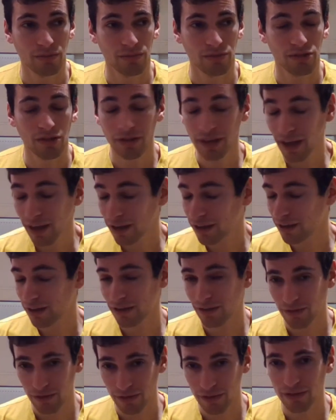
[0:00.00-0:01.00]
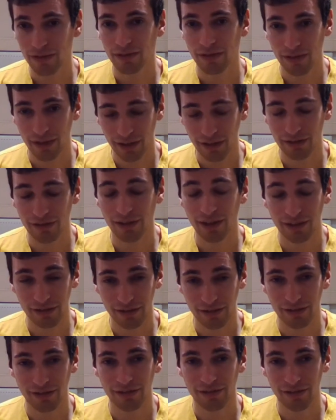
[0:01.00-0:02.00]
So yeah,
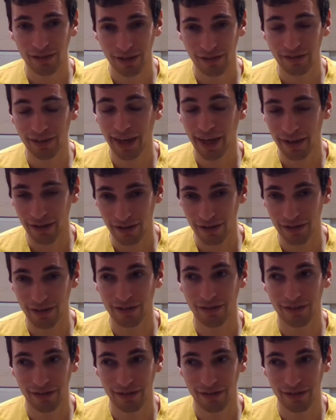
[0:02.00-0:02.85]
thanks again.